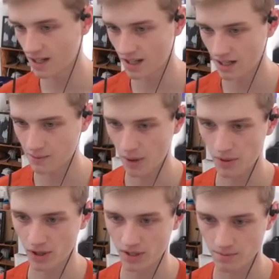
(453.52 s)
Uh,
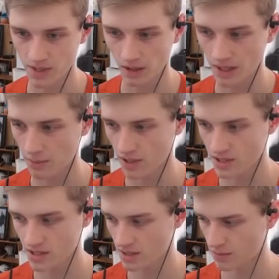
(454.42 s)
probably not going to help that
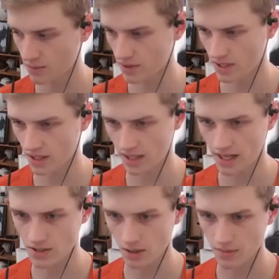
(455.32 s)
much because I'm probably going to get
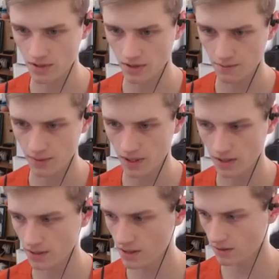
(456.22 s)
cashed up and stuff,
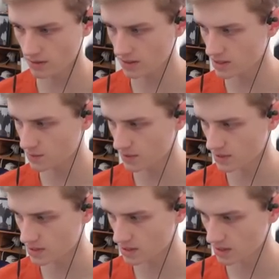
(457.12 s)
but you know, it is
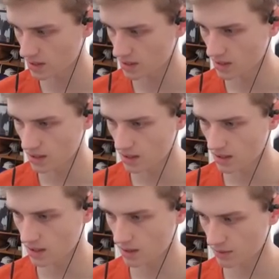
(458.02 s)
what it is.
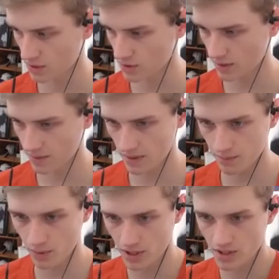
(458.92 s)
Uh, I'm going to try a
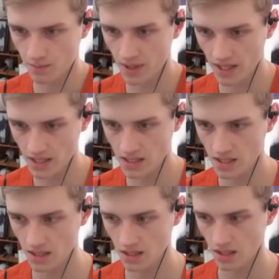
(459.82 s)
bit, put in some
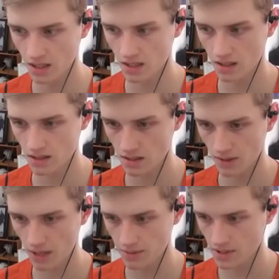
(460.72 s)
pace,
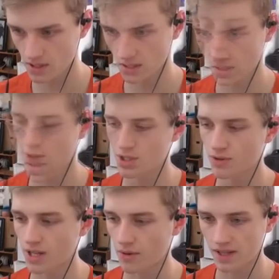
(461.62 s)
see what happens. We're going to
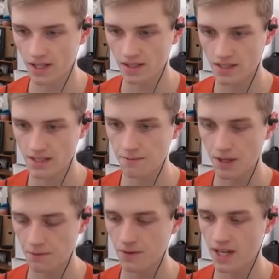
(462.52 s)
slow it down again because
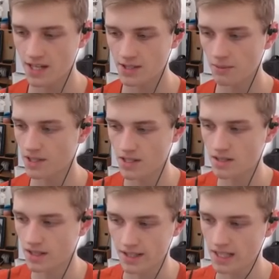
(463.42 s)
even if we catch up, they're
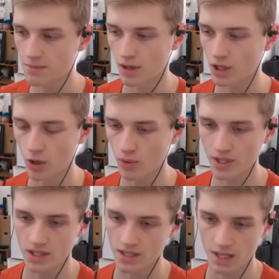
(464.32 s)
just going to keep on
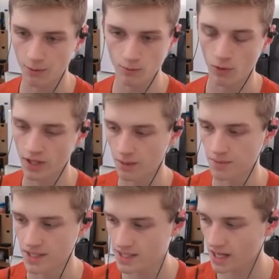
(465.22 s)
going because they won't
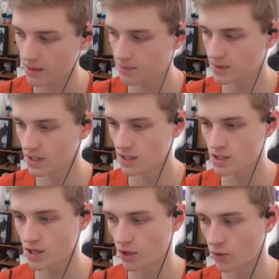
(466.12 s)
let me escape.
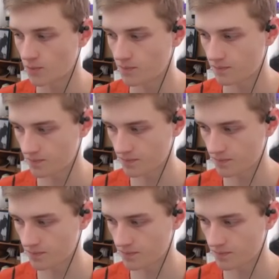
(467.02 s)
So